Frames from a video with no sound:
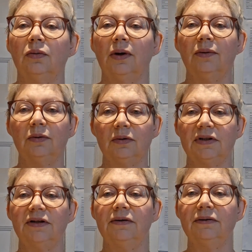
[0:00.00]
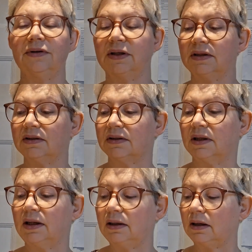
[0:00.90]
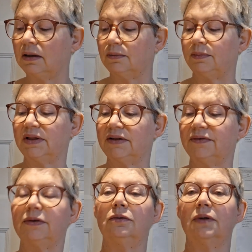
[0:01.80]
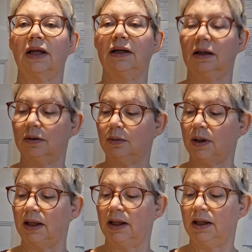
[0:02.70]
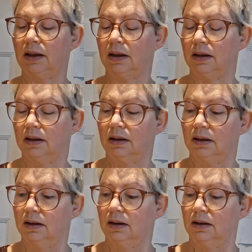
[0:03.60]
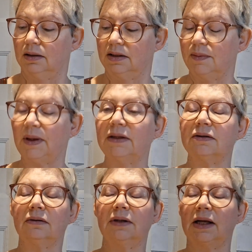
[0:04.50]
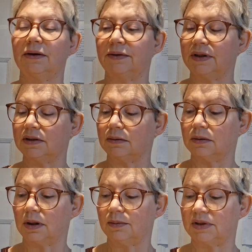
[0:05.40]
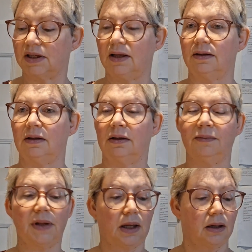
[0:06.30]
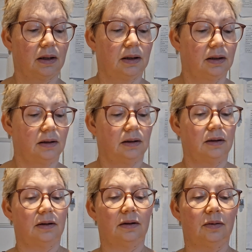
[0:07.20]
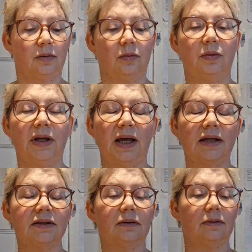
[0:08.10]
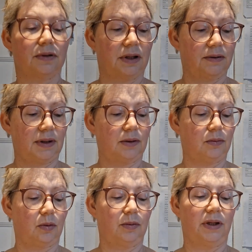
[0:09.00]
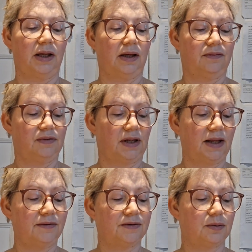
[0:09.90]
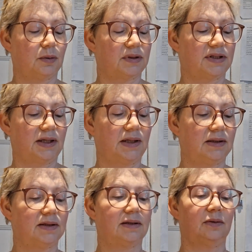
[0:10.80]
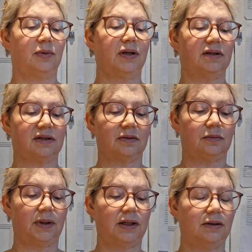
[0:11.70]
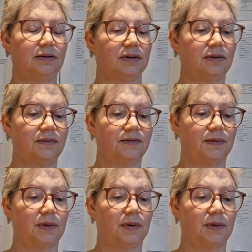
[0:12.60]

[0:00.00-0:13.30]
We will do things in a bit of an organic way, depending on how things all come together. We had a look though at what we have left, what seeds we can still make use of.